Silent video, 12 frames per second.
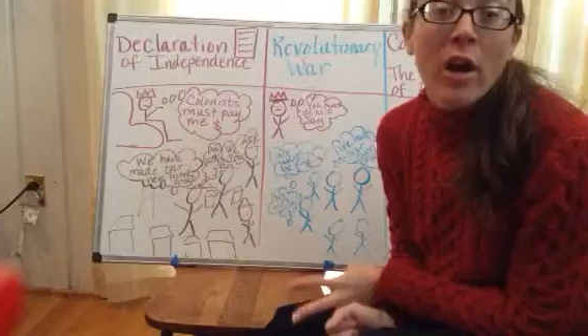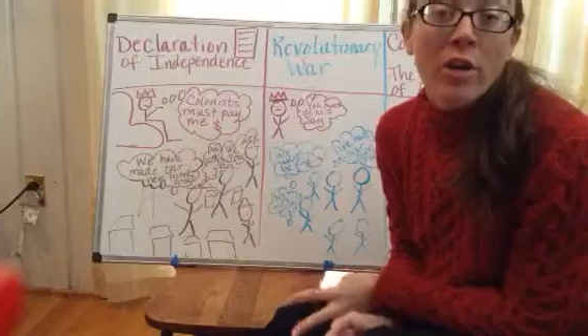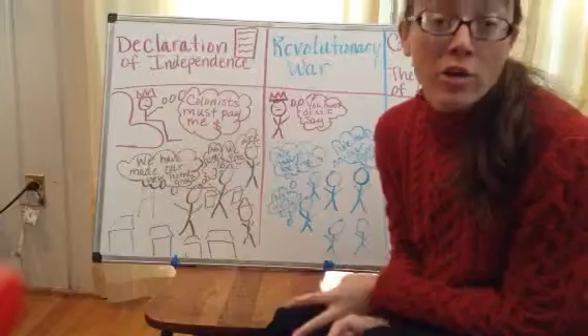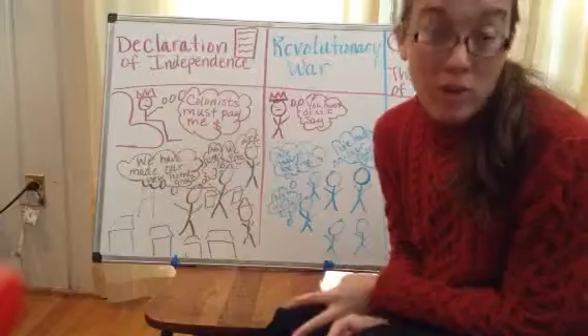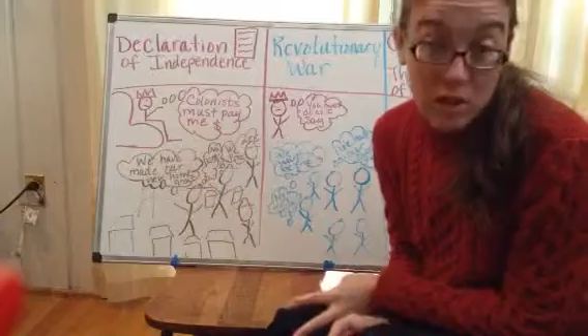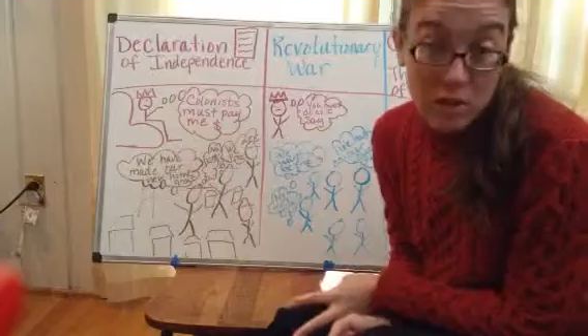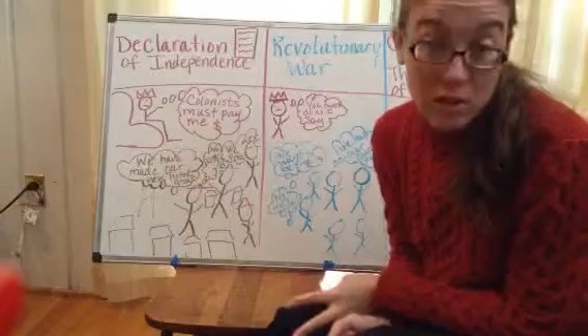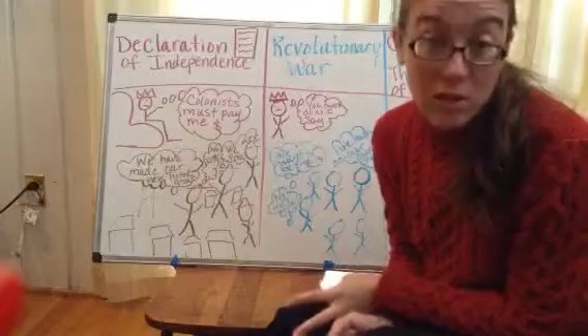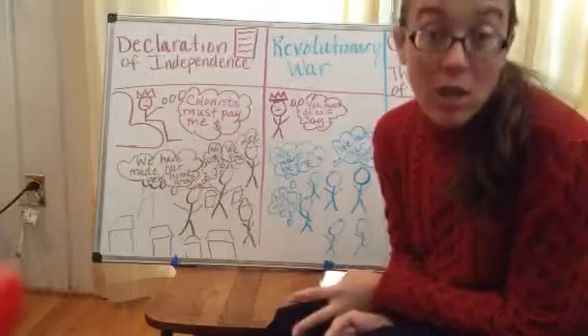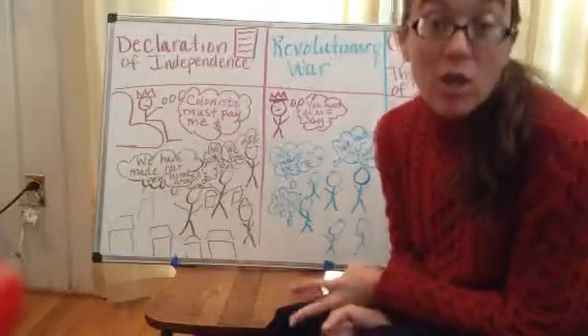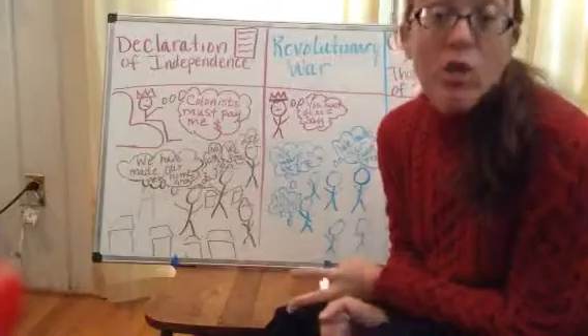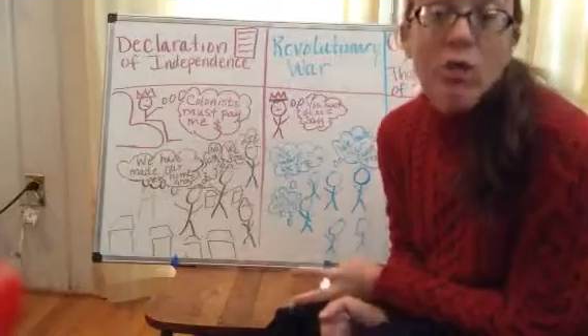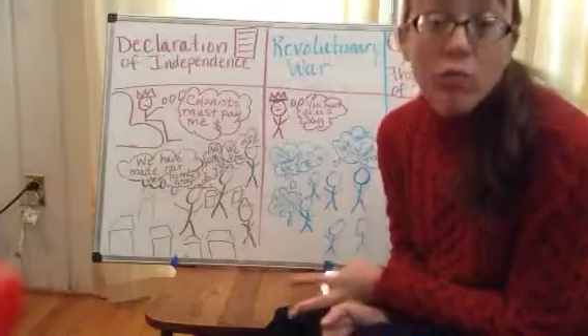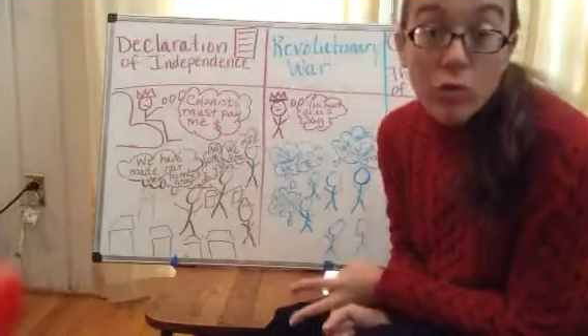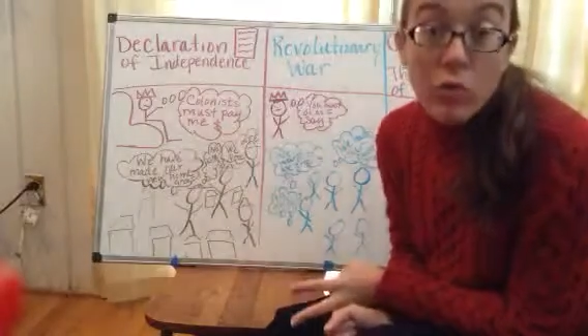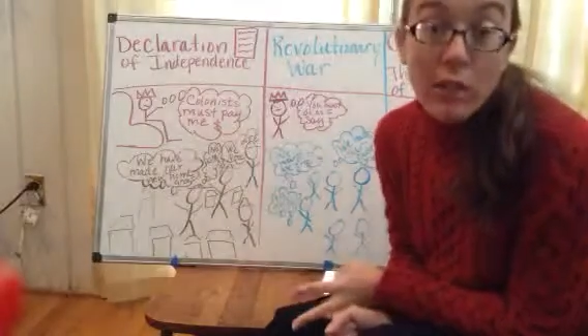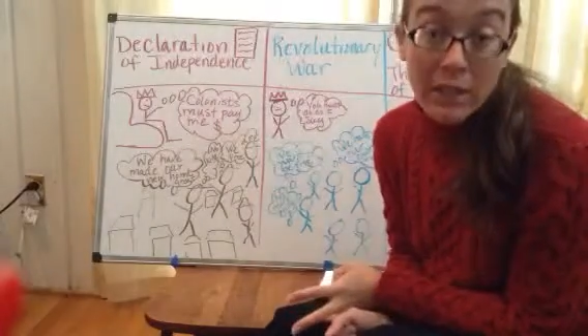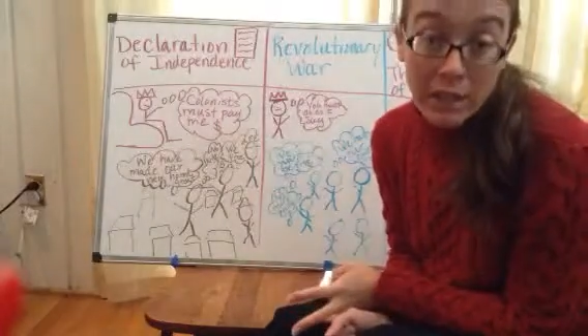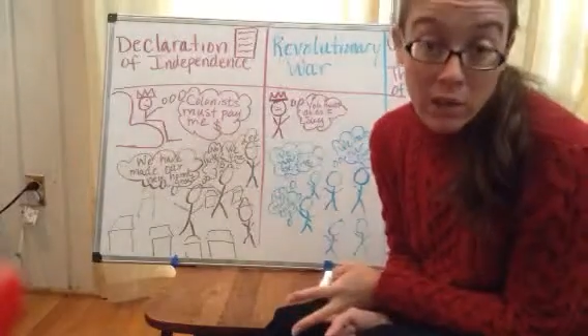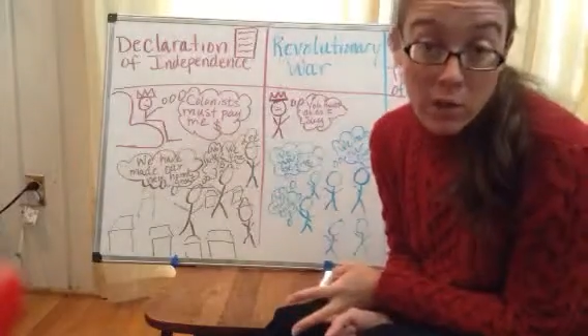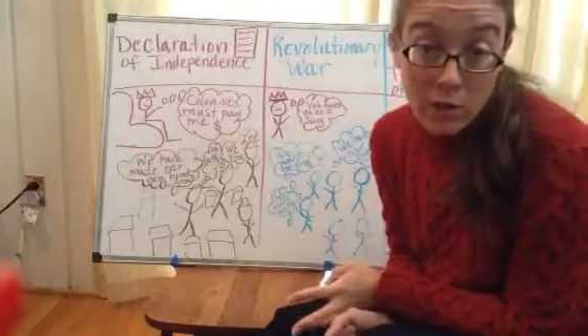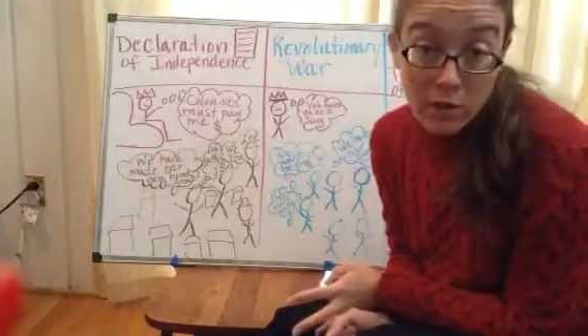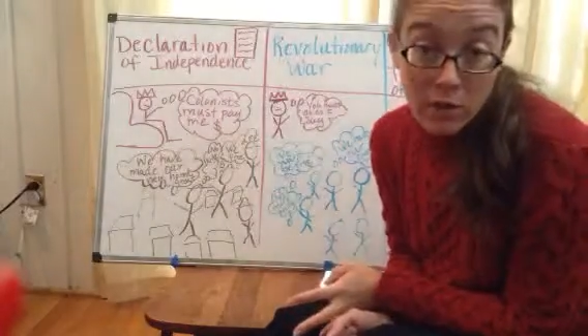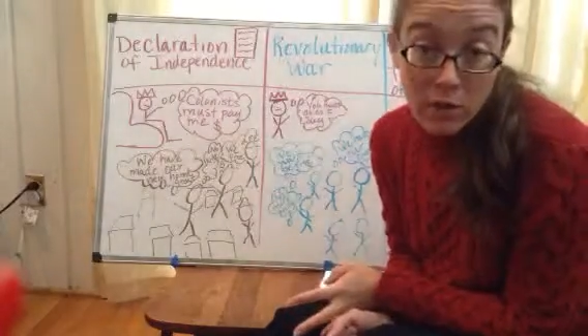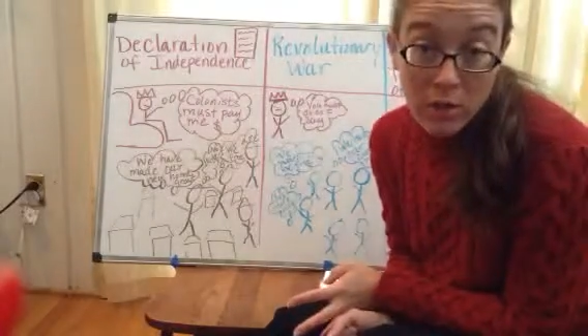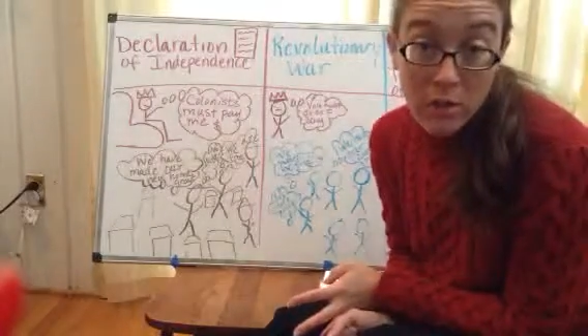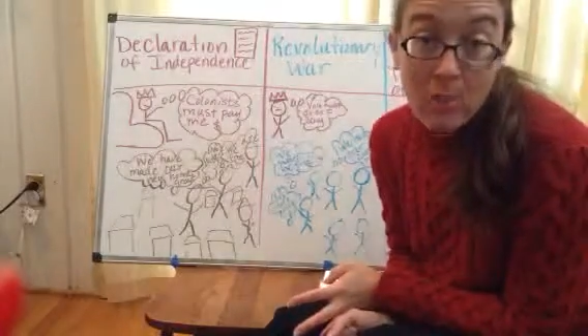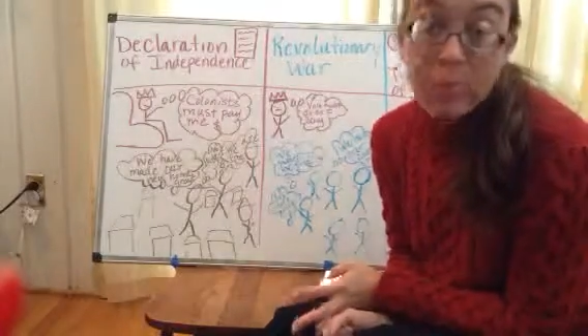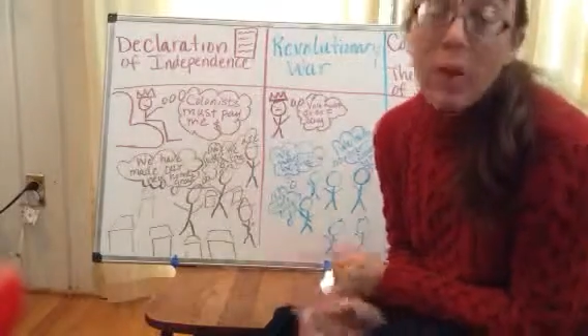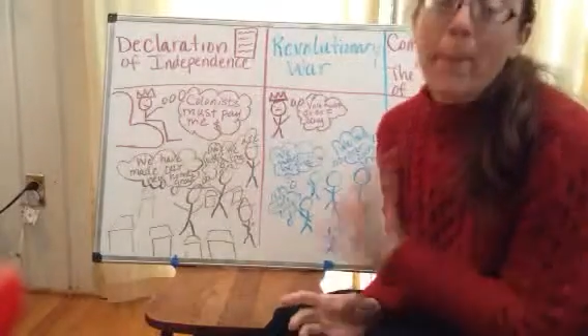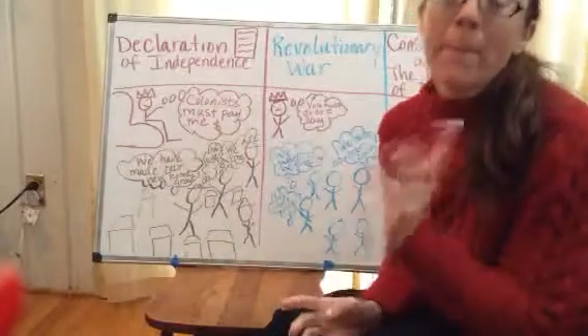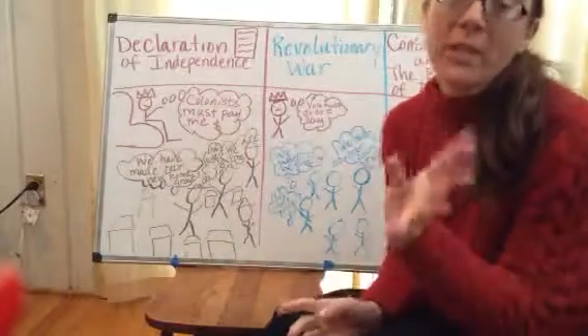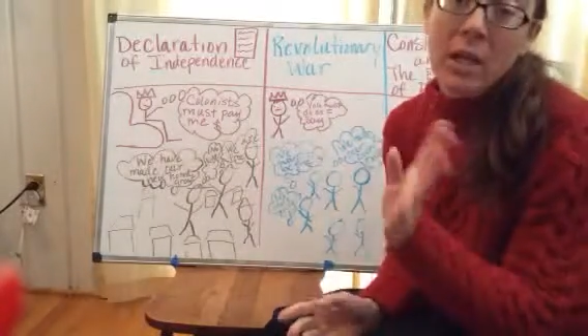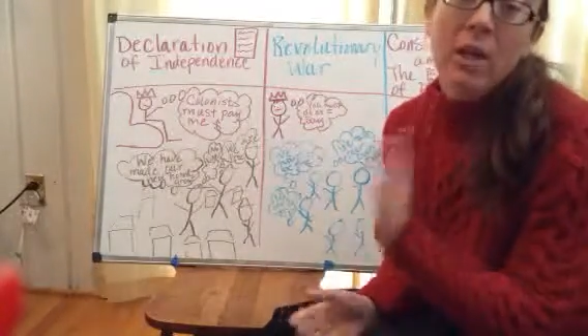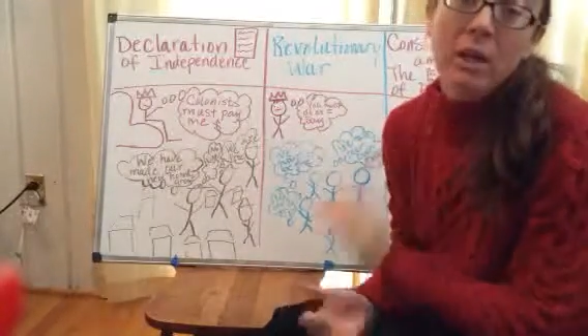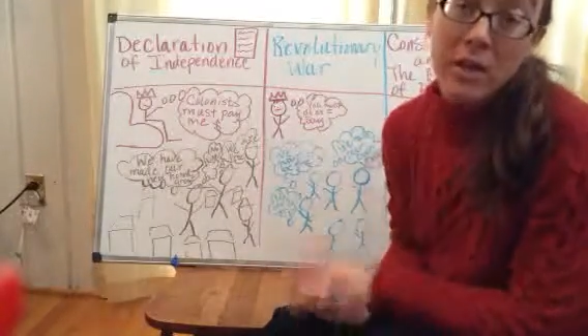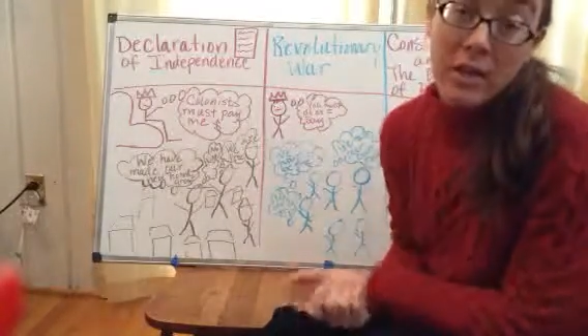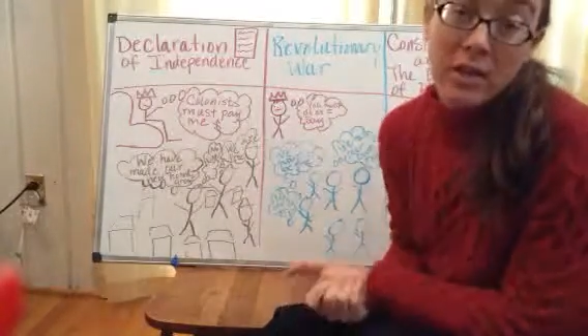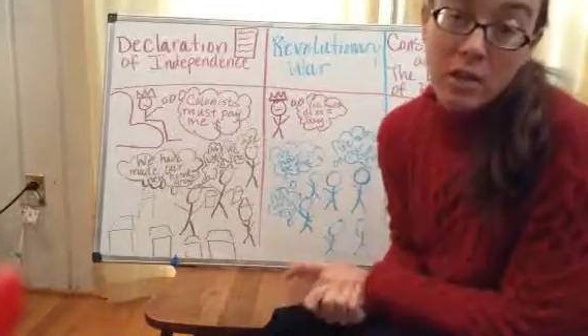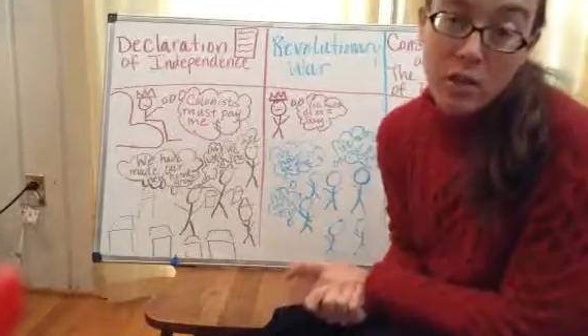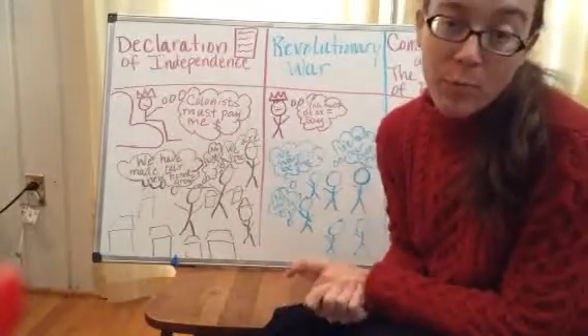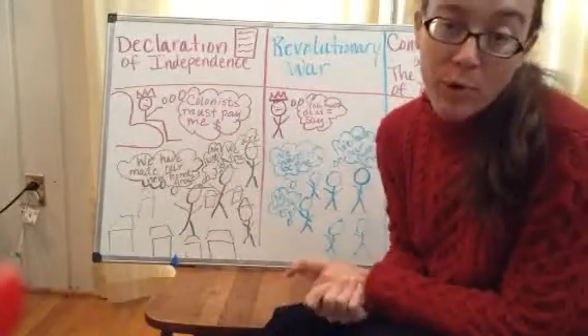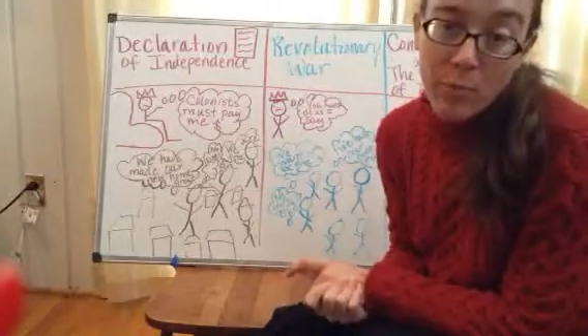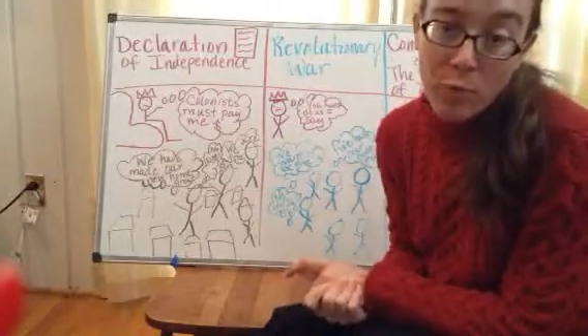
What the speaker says: our judges to rule in the courts, particularly in the Supreme